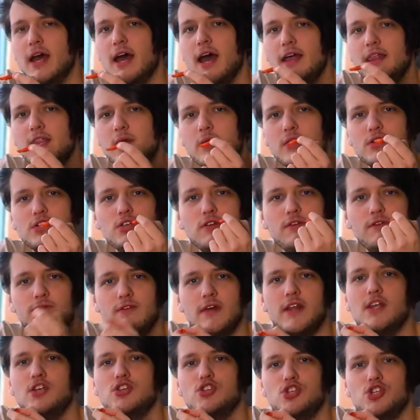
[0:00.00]
And then once you
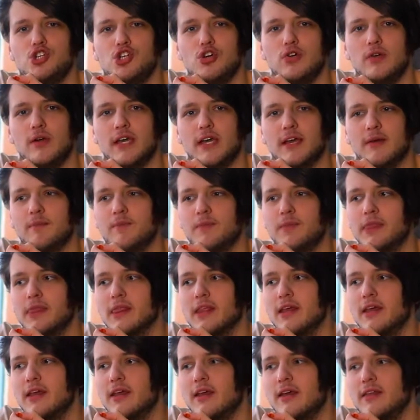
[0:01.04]
finish chewing,
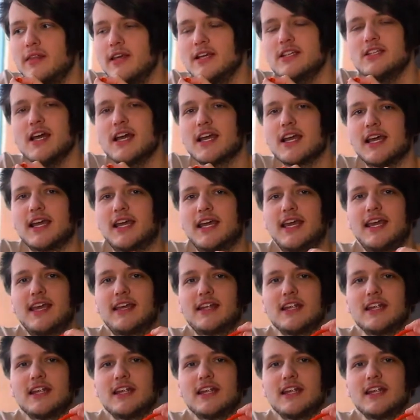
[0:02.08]
there's like a